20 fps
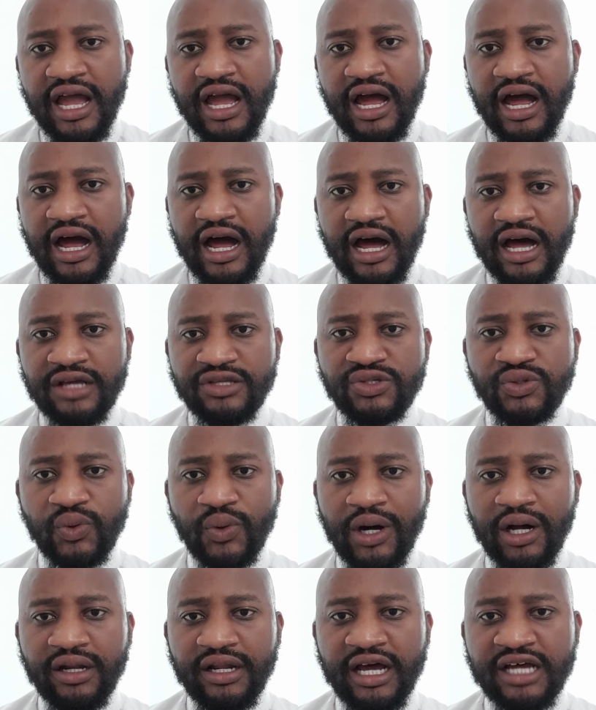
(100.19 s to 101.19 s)
as
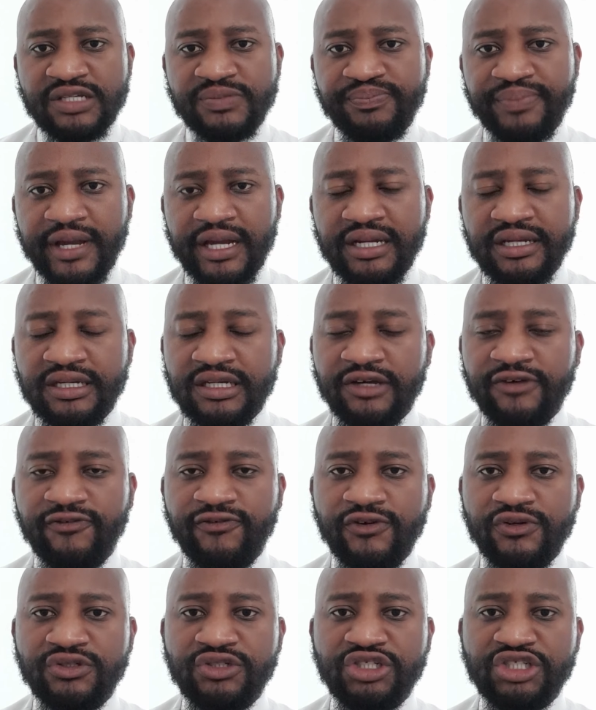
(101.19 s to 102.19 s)
well as Bailey
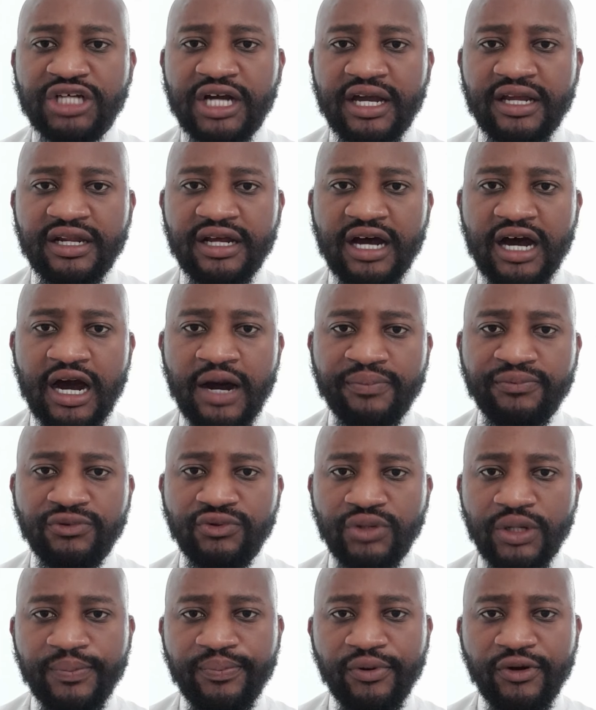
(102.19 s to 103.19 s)
Gifford China up
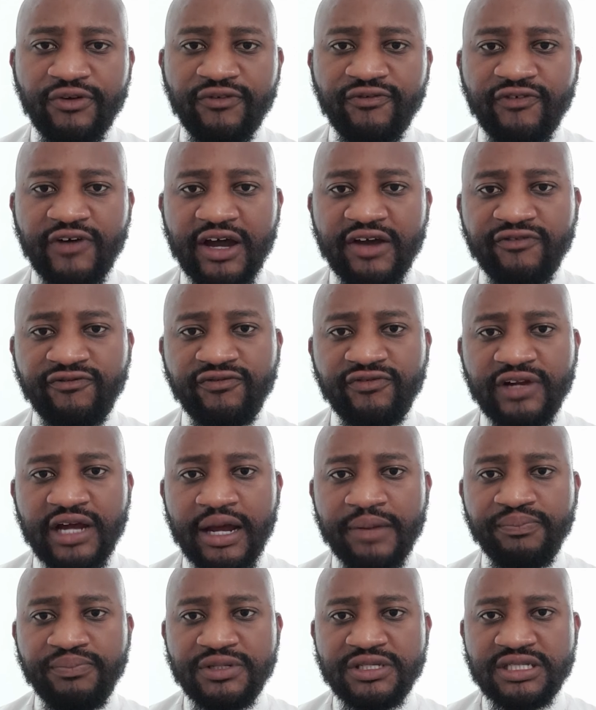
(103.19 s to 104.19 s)

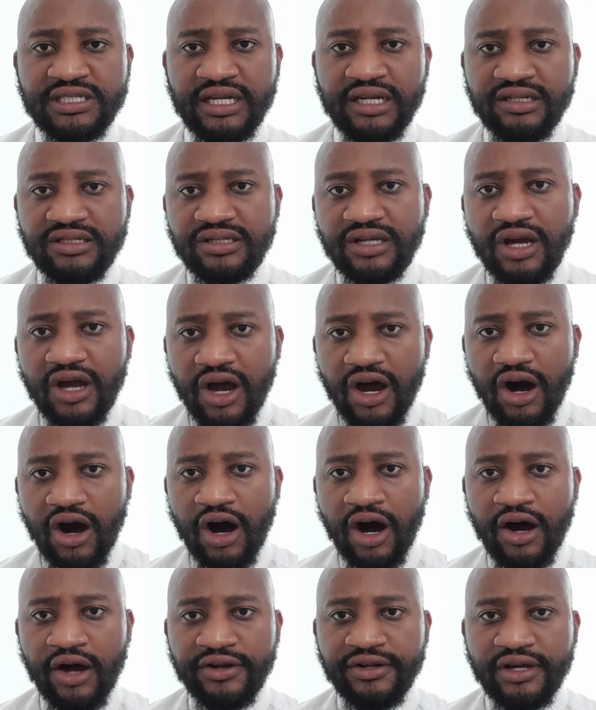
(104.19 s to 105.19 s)
3.59%
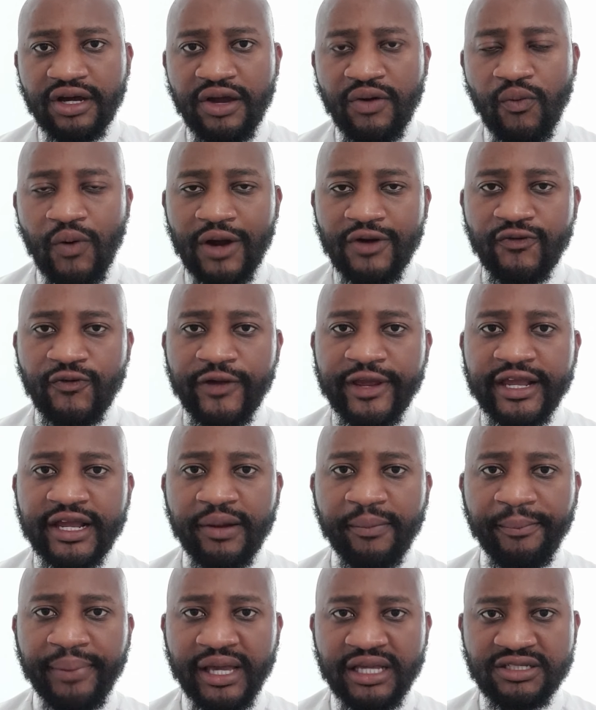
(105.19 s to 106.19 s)
on a
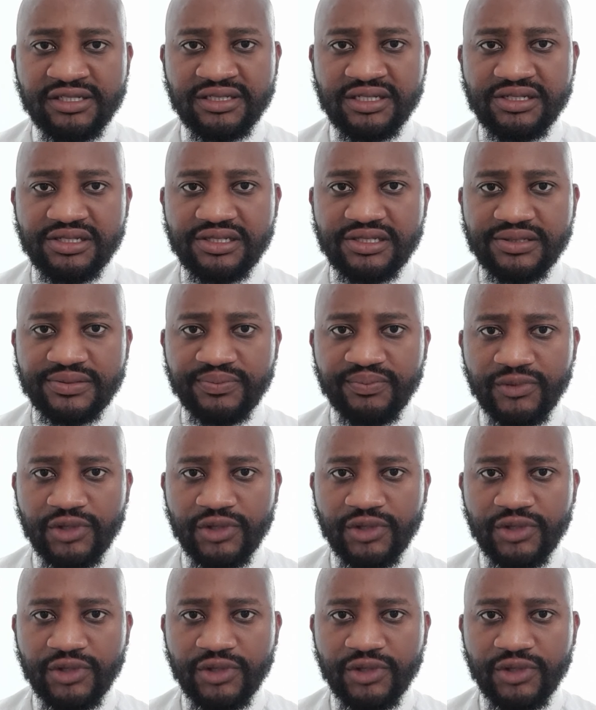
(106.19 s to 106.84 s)
one-week basis.